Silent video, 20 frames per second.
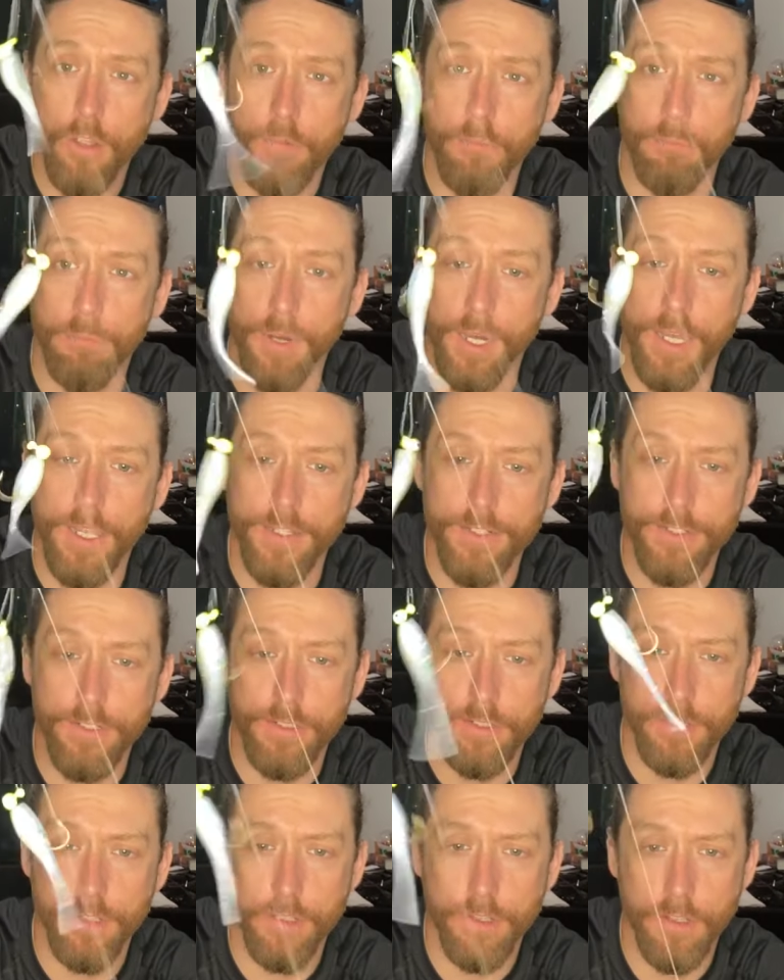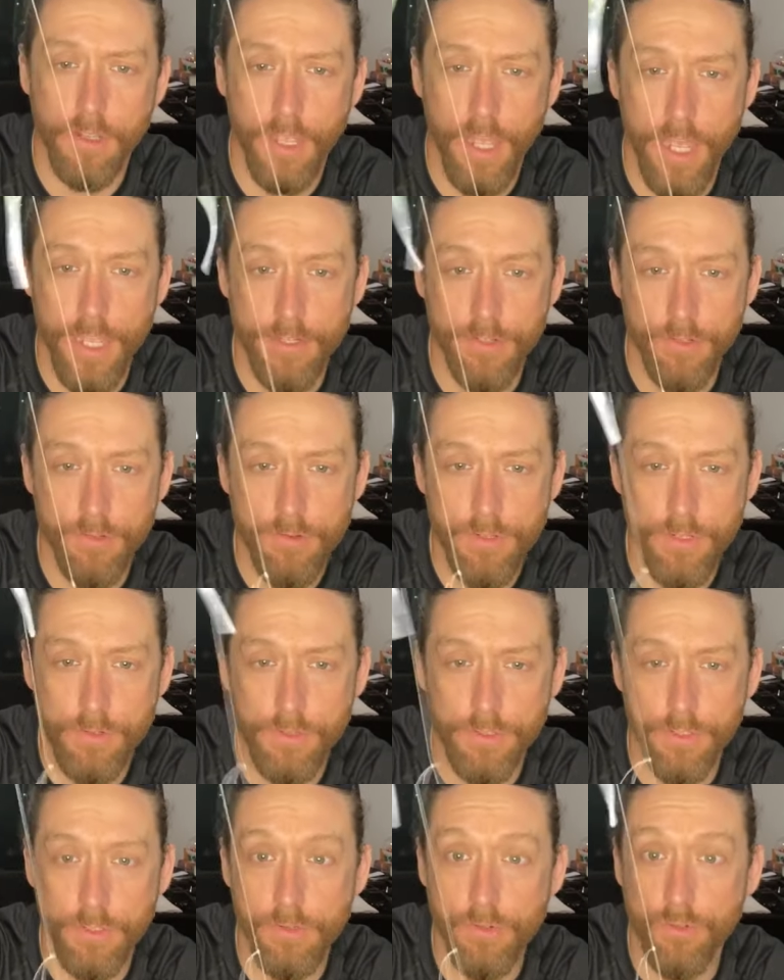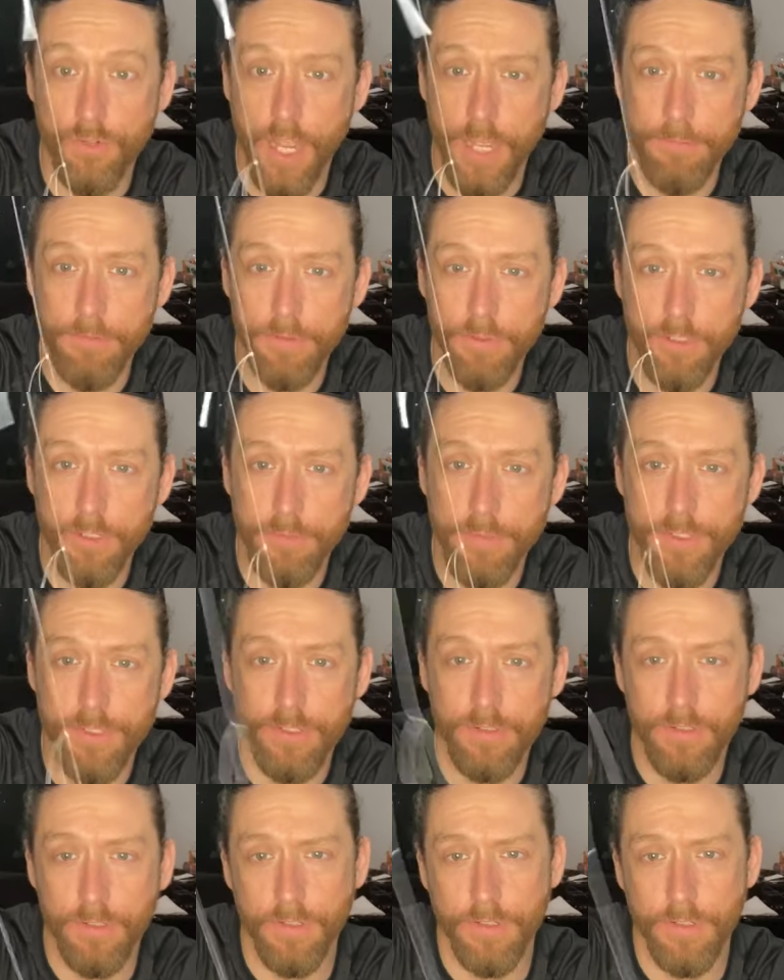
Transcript: But I do use 2 dropper loops,